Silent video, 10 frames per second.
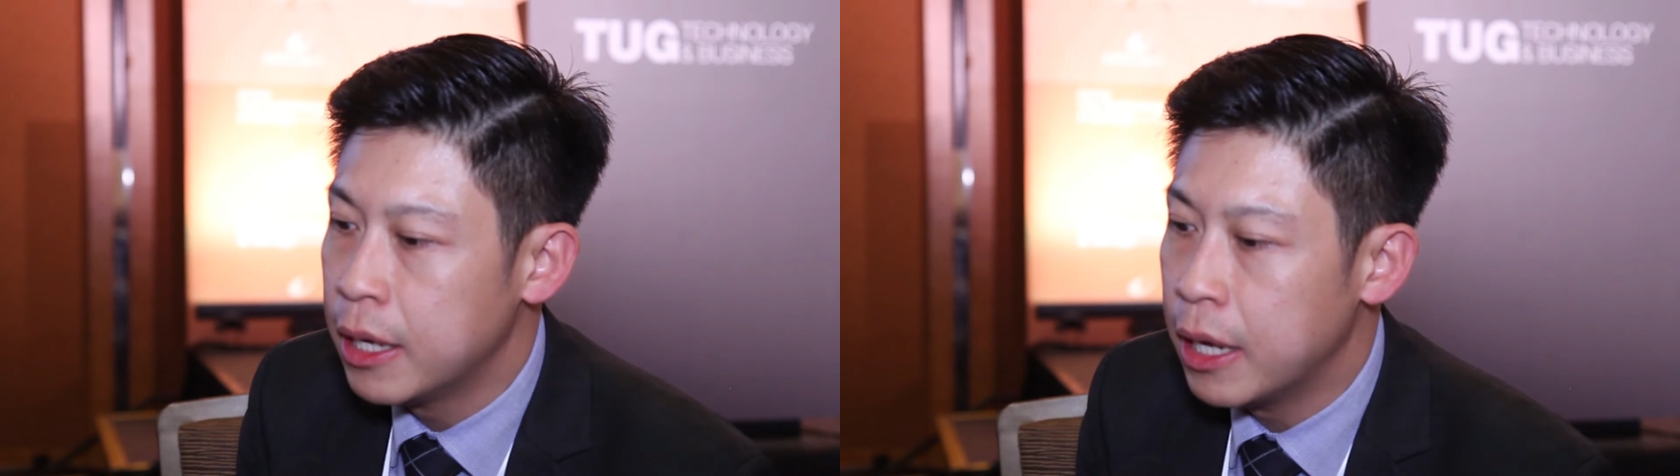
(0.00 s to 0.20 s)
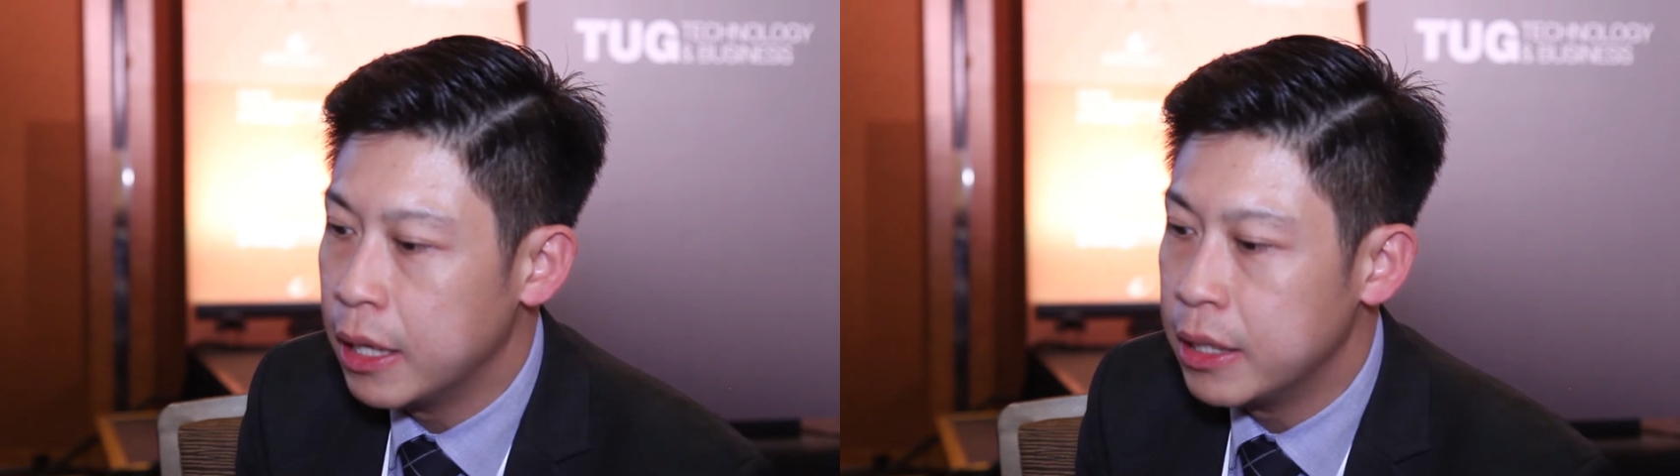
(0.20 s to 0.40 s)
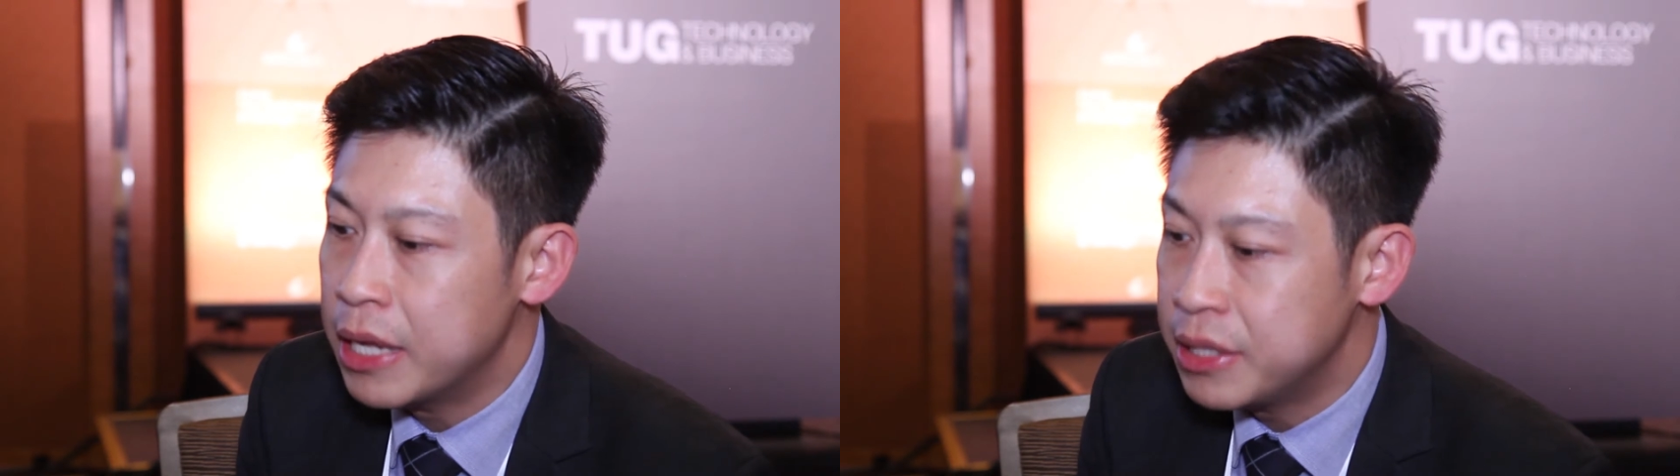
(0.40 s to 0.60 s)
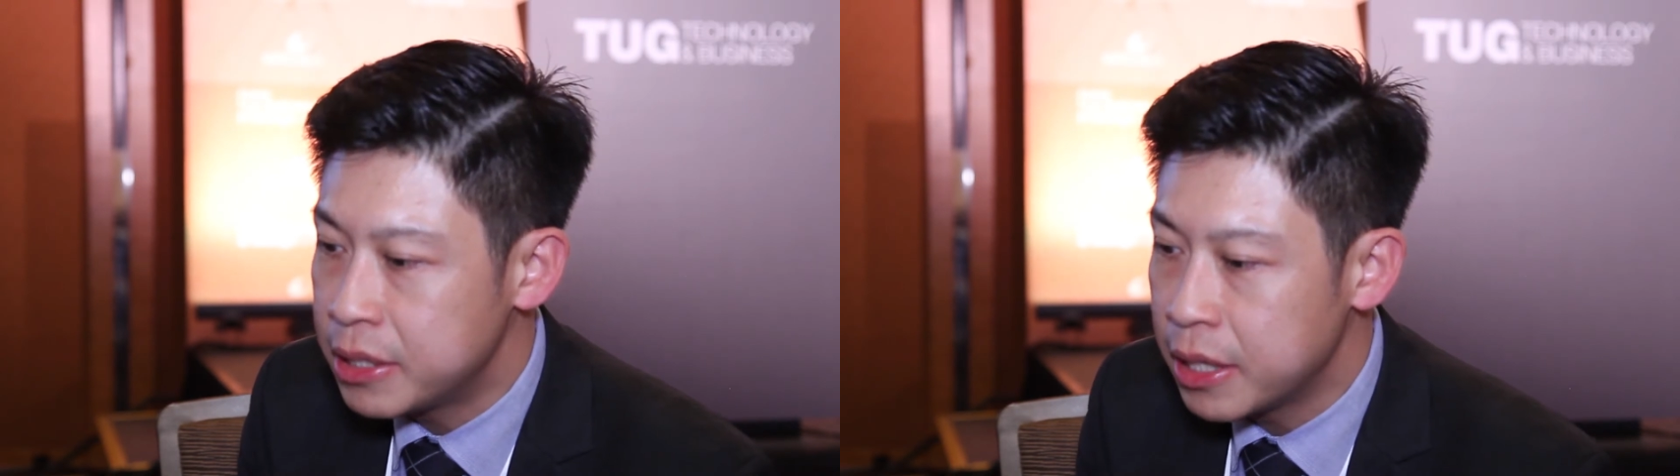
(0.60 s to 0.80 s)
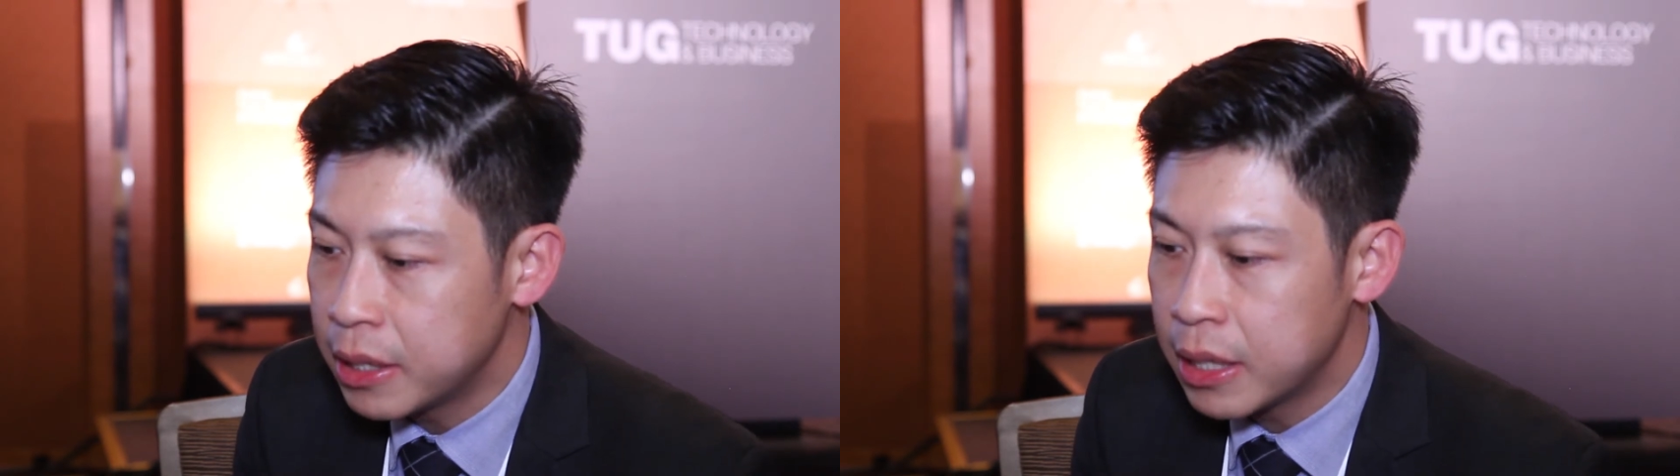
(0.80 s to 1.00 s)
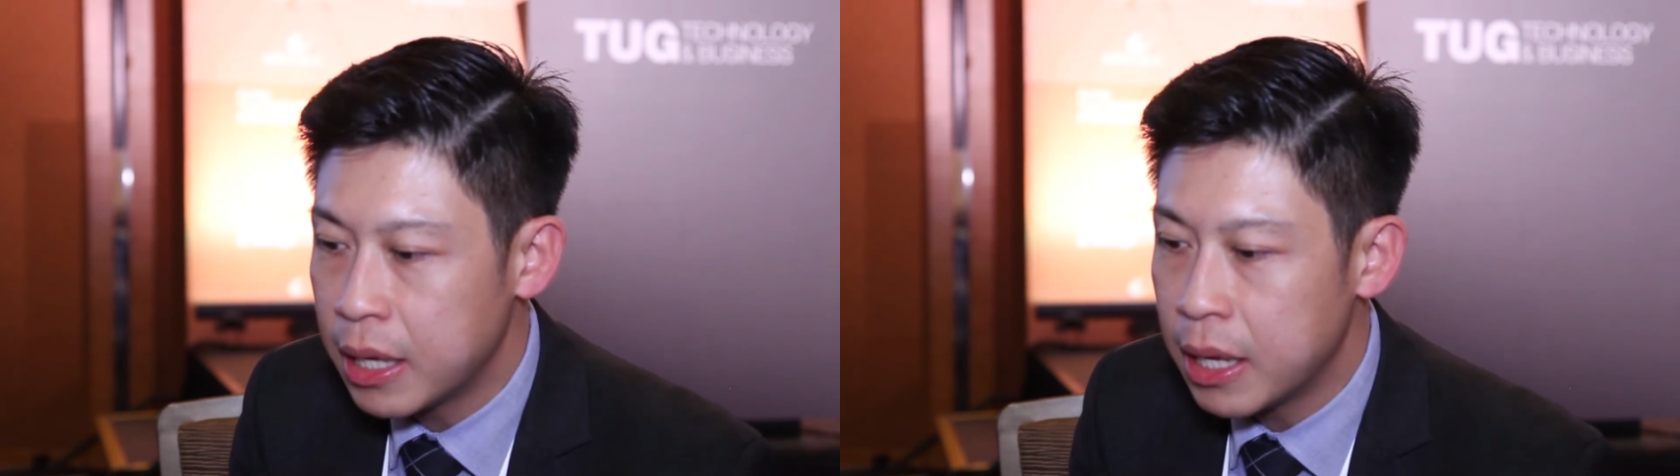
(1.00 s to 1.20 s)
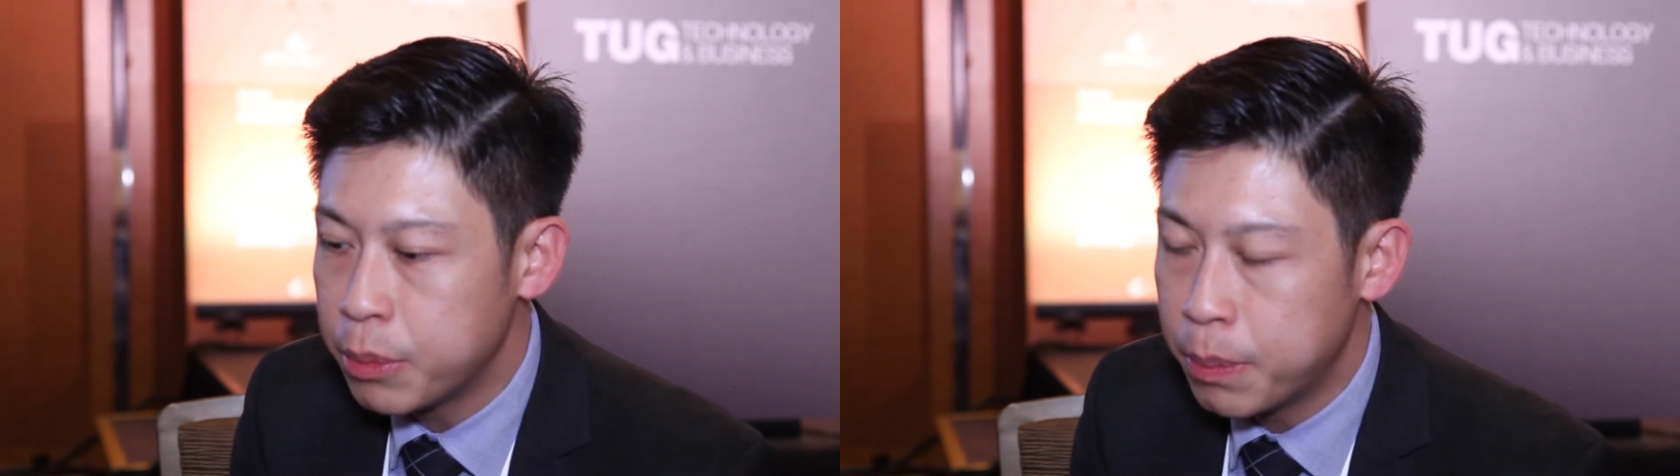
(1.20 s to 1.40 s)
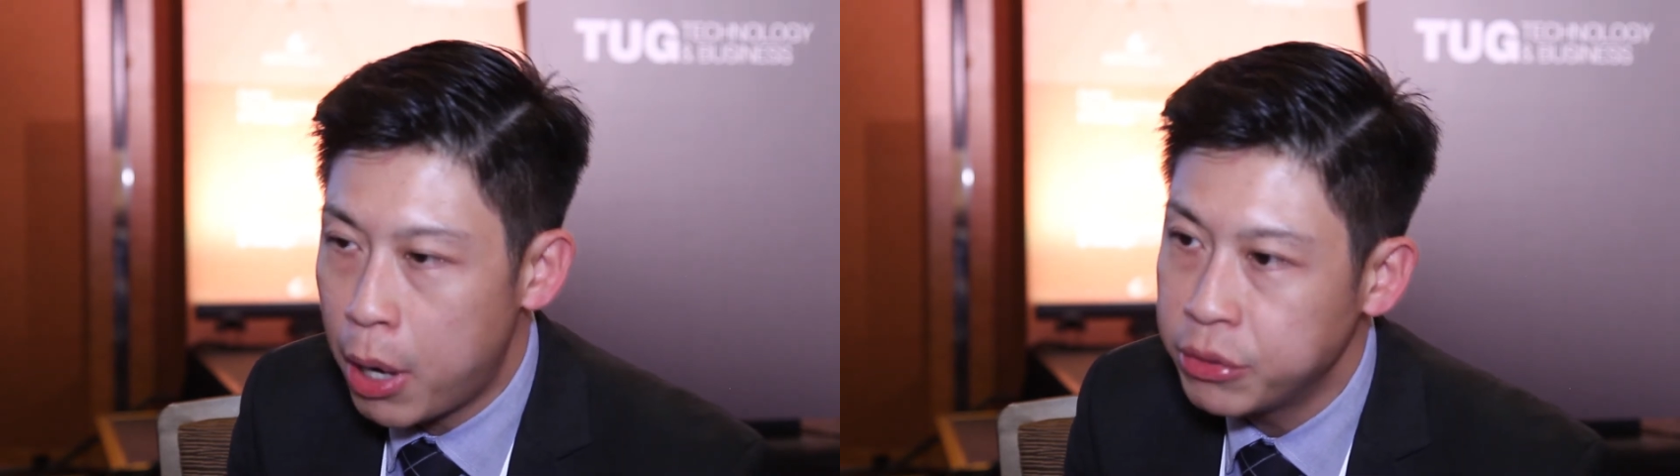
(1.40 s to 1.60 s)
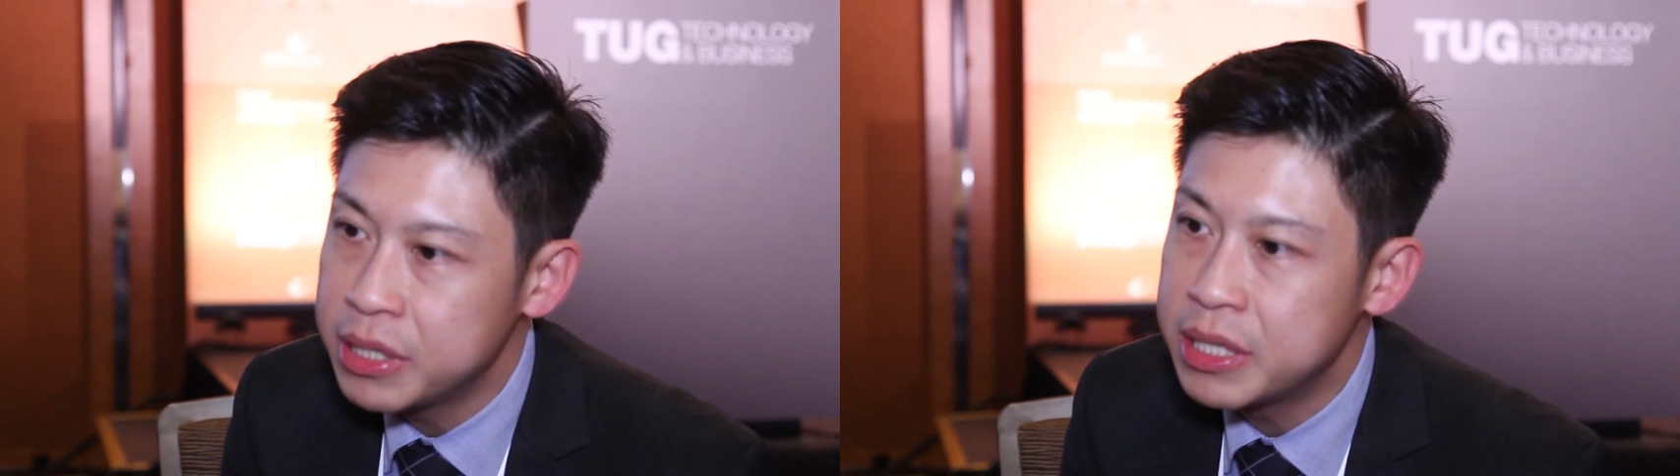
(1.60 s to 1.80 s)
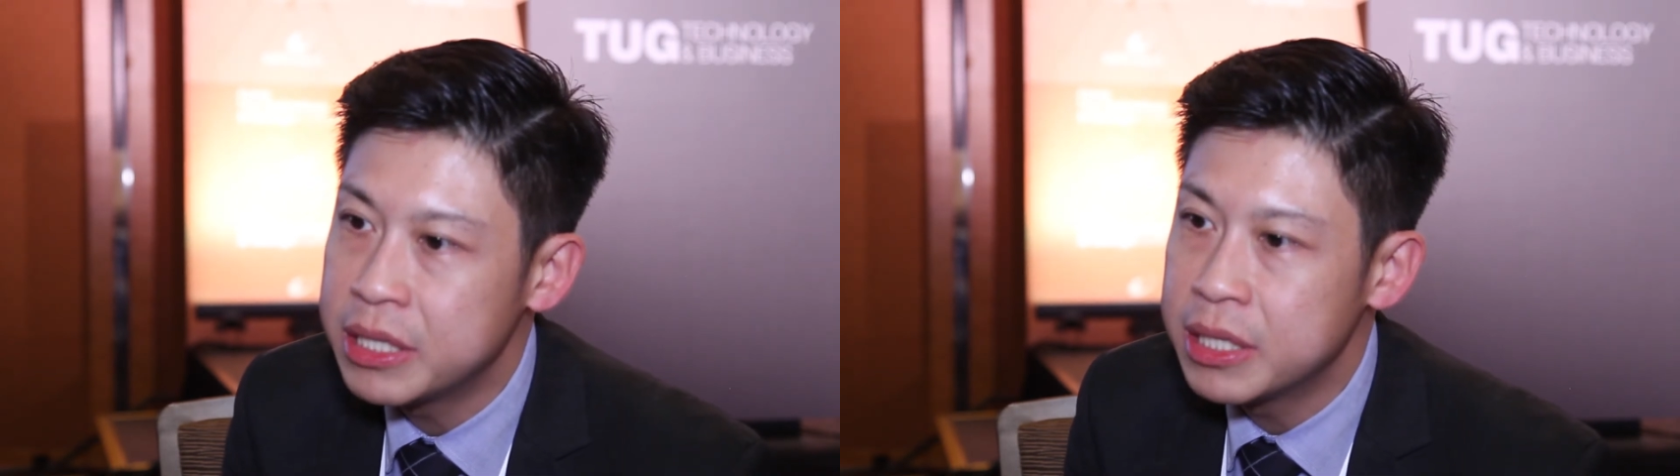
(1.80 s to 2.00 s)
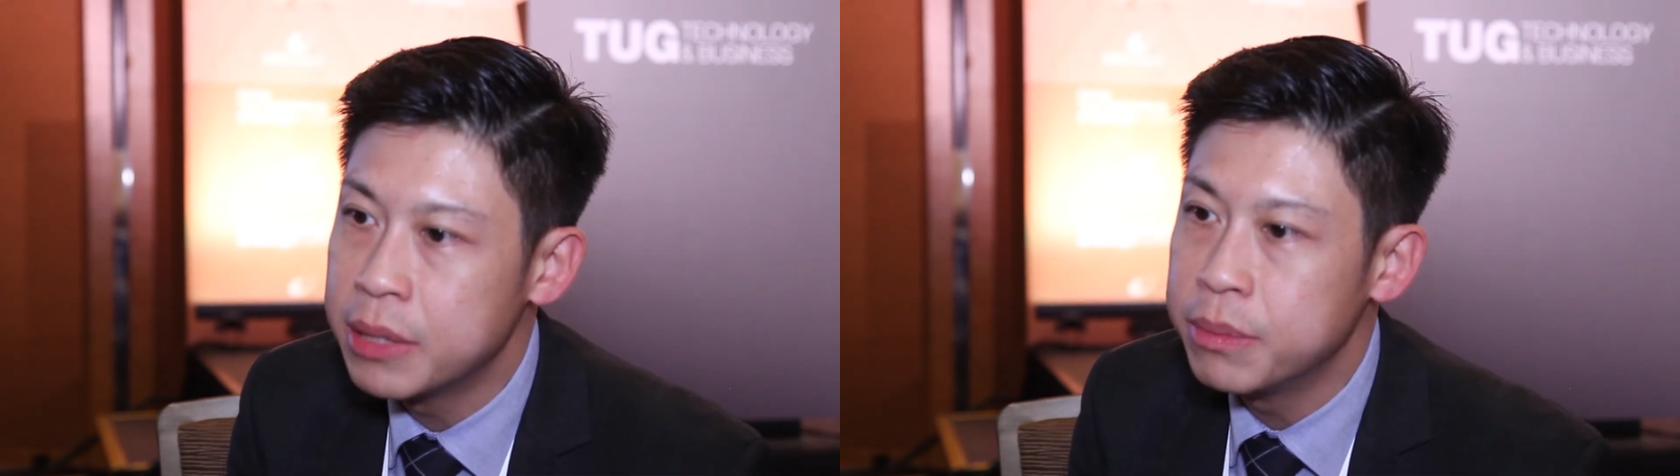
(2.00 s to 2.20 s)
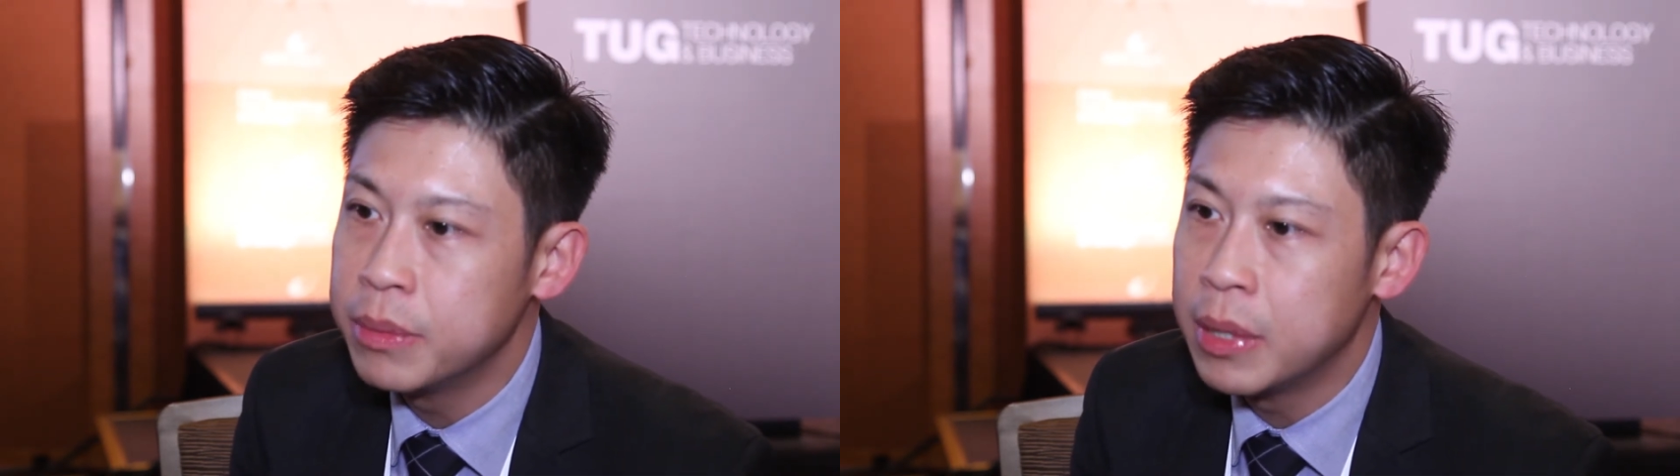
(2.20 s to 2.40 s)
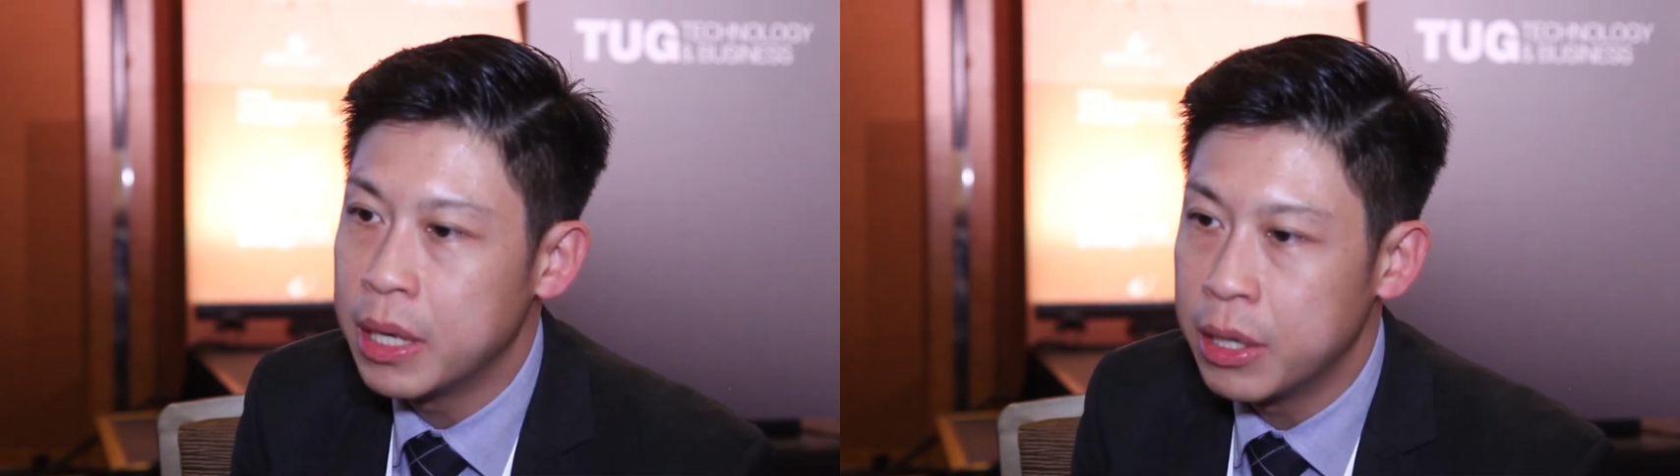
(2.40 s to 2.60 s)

The existing propulsion system,